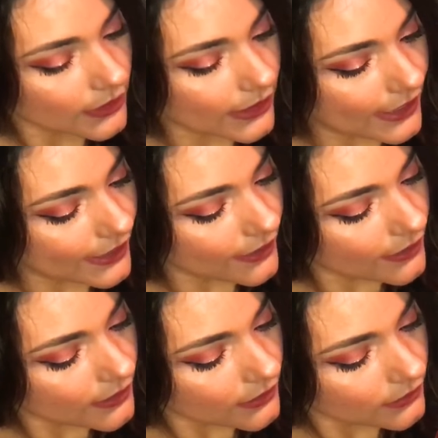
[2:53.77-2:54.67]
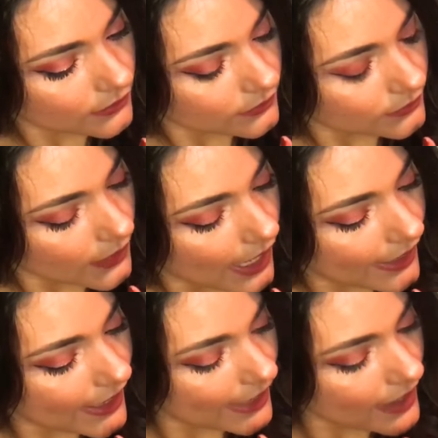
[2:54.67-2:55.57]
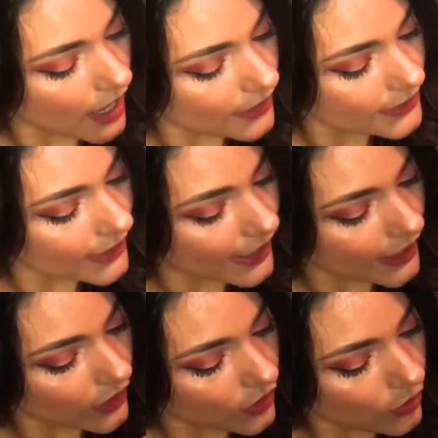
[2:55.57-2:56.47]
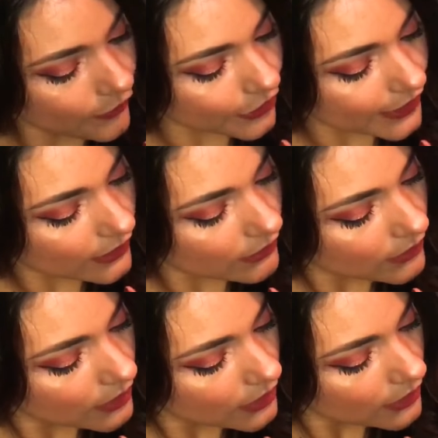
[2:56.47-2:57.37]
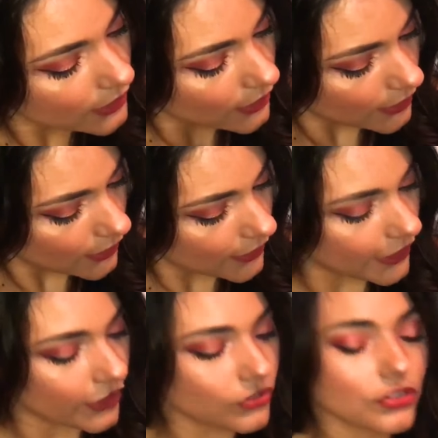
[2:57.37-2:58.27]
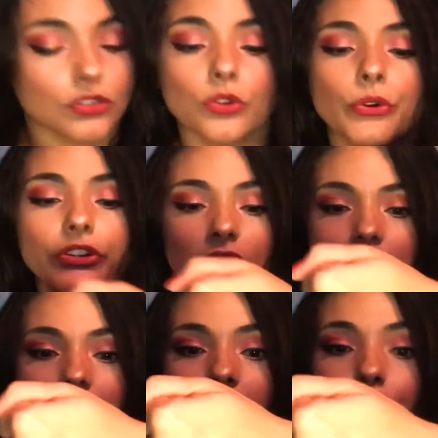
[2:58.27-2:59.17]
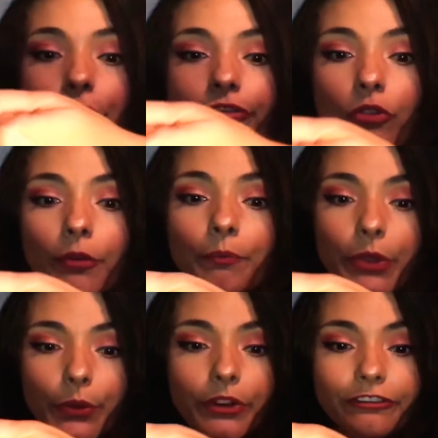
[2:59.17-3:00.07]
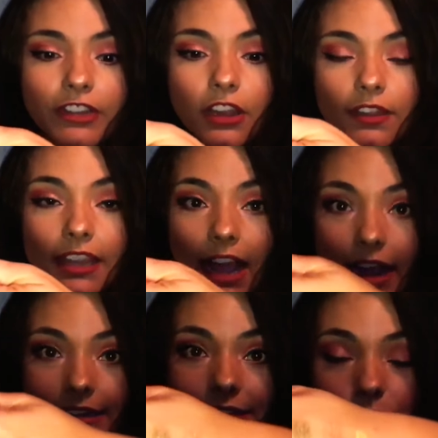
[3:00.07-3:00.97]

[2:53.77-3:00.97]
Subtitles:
Like, I cannot get over it. They're just so gorgeous and they perform beautifully on the eyes